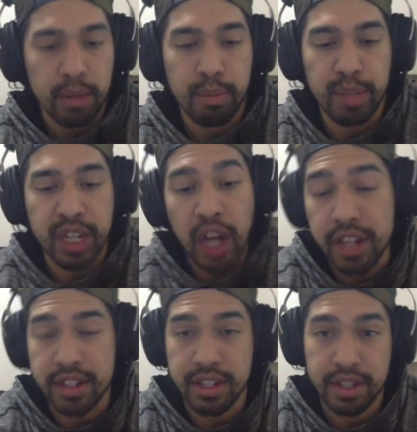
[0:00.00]

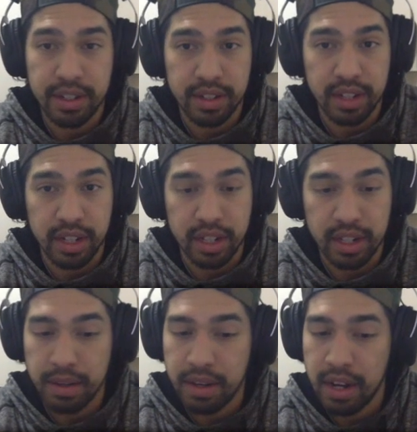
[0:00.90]
Because
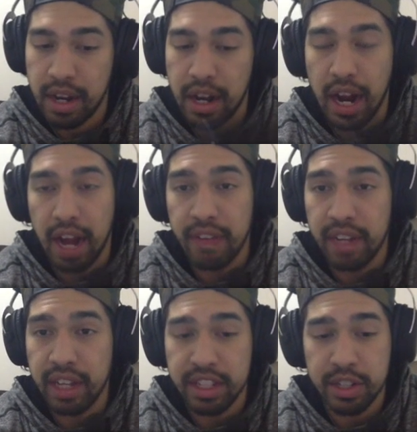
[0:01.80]
I've
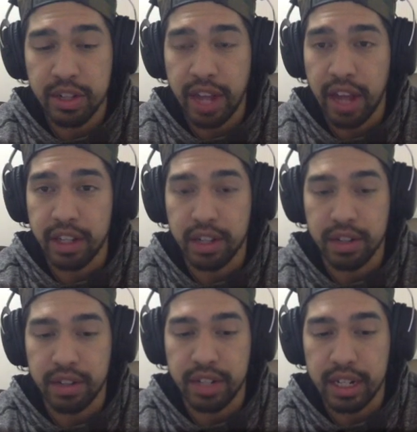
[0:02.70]
got this Solgaleo
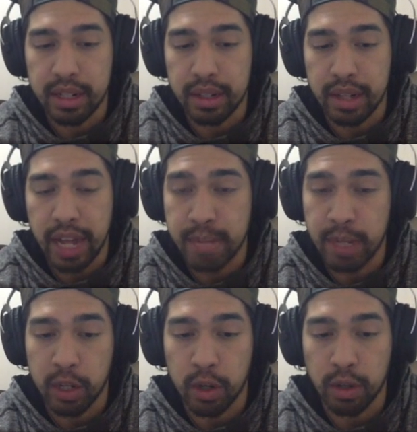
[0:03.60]
as my
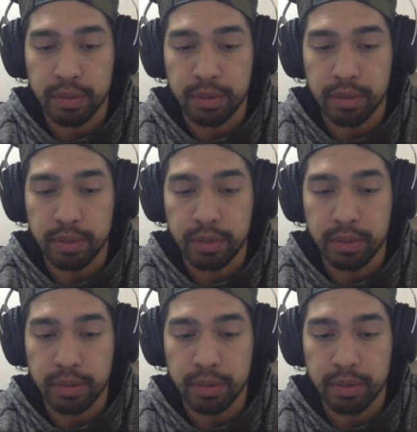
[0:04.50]
goal.